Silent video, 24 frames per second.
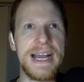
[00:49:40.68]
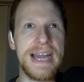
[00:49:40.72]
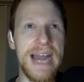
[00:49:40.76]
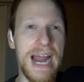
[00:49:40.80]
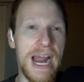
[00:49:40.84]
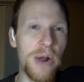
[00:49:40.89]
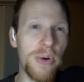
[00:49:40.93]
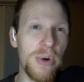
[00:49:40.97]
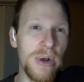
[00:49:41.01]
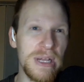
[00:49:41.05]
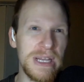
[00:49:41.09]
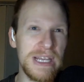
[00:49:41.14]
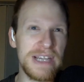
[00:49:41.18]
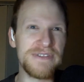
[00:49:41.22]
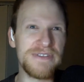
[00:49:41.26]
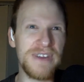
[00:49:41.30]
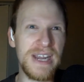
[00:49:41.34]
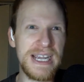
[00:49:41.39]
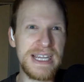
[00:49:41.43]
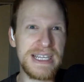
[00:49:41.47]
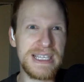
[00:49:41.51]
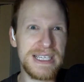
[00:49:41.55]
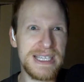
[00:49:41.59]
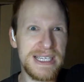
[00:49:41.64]
an hourly
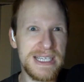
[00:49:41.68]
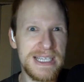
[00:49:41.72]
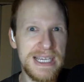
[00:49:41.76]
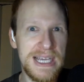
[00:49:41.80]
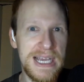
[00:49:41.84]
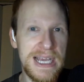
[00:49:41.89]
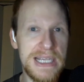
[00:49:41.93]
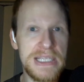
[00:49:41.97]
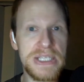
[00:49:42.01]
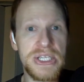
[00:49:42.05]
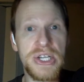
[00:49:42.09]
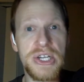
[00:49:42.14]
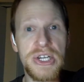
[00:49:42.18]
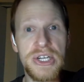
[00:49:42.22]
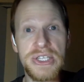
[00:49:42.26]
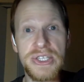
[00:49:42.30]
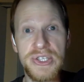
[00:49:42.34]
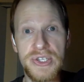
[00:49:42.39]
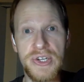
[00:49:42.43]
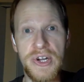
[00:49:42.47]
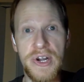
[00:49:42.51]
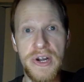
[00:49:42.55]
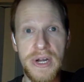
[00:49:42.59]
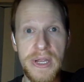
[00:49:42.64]
rate is a
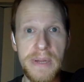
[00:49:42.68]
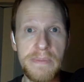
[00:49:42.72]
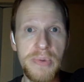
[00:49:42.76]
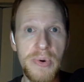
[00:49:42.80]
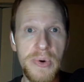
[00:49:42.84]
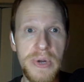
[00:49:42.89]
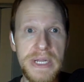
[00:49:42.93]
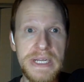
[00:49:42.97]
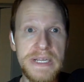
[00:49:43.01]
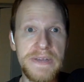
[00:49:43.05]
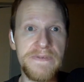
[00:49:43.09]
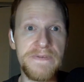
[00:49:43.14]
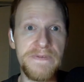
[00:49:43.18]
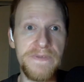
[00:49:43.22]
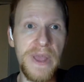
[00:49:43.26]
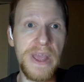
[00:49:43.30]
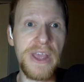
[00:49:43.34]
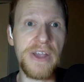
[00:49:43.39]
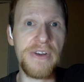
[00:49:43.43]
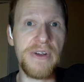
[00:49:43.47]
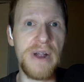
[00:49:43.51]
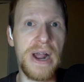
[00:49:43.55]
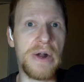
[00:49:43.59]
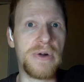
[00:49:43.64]
good starting point to
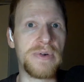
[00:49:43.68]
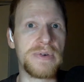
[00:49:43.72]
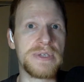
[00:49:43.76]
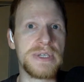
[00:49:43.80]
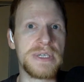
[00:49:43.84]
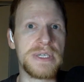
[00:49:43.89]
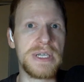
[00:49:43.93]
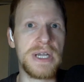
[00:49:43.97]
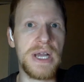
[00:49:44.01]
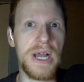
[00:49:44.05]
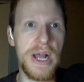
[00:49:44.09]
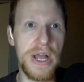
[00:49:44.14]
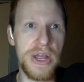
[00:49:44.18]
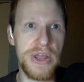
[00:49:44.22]
figure out